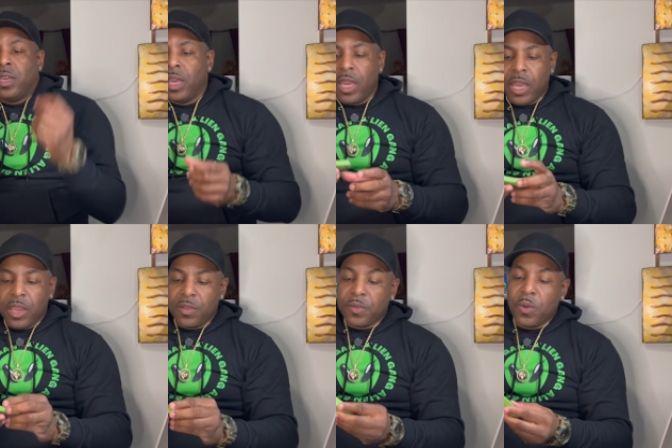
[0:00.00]

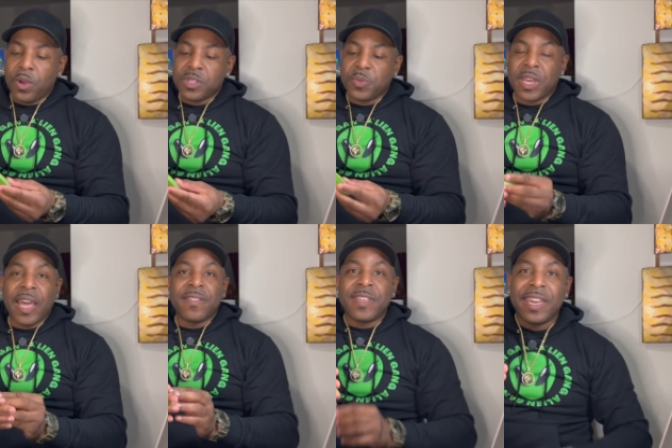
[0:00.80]
And of course, we
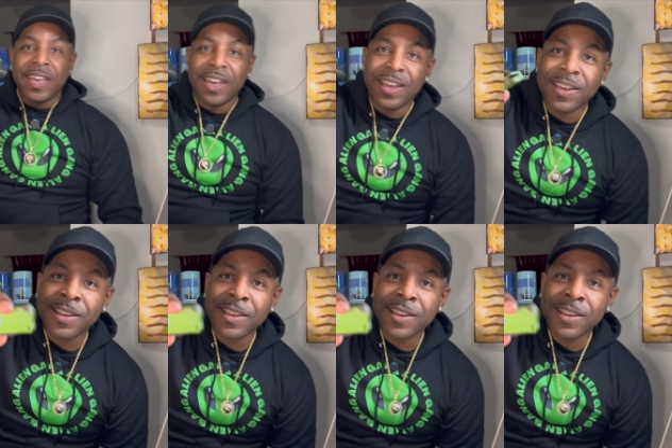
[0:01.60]
got the uh,